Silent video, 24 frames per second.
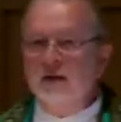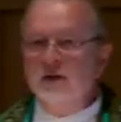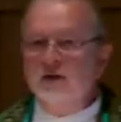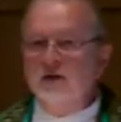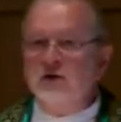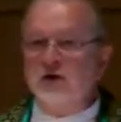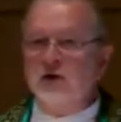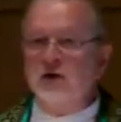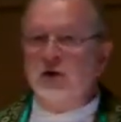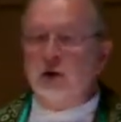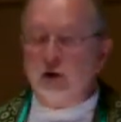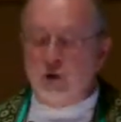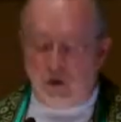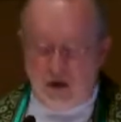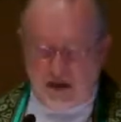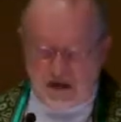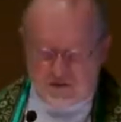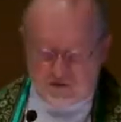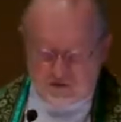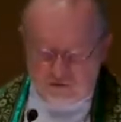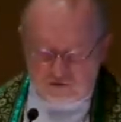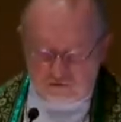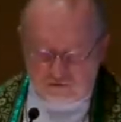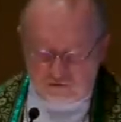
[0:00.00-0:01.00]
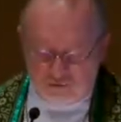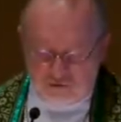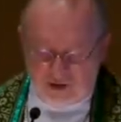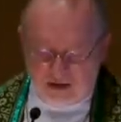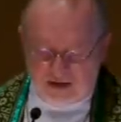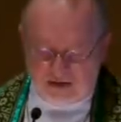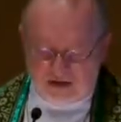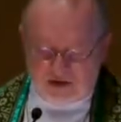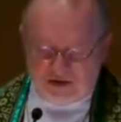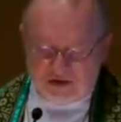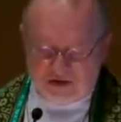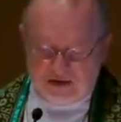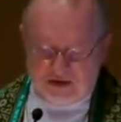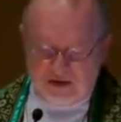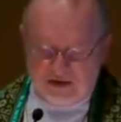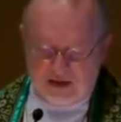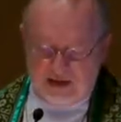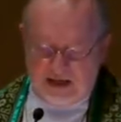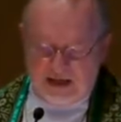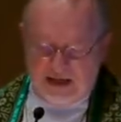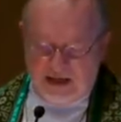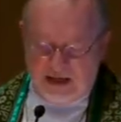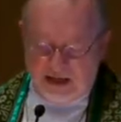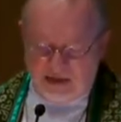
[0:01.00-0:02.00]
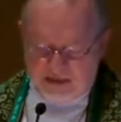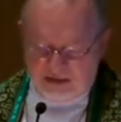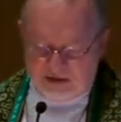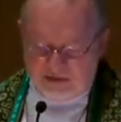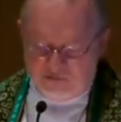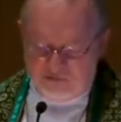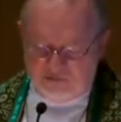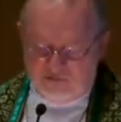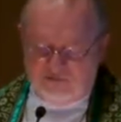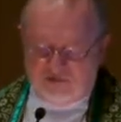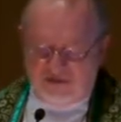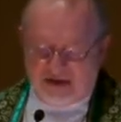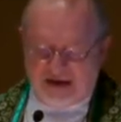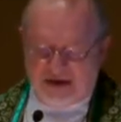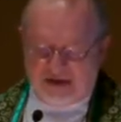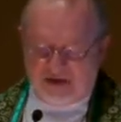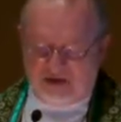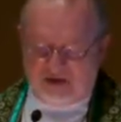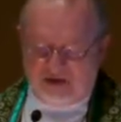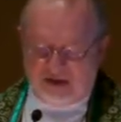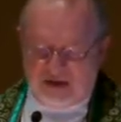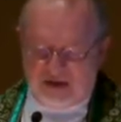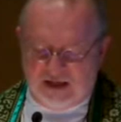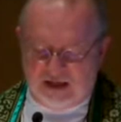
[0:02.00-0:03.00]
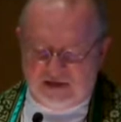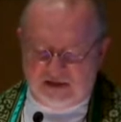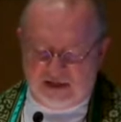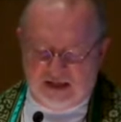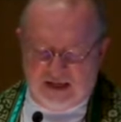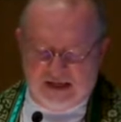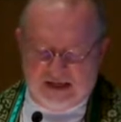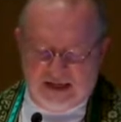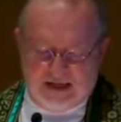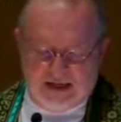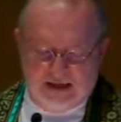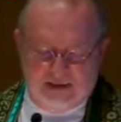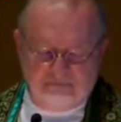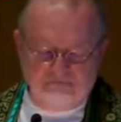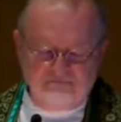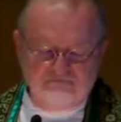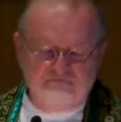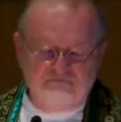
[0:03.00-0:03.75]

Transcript: so you can trust and confess as they did.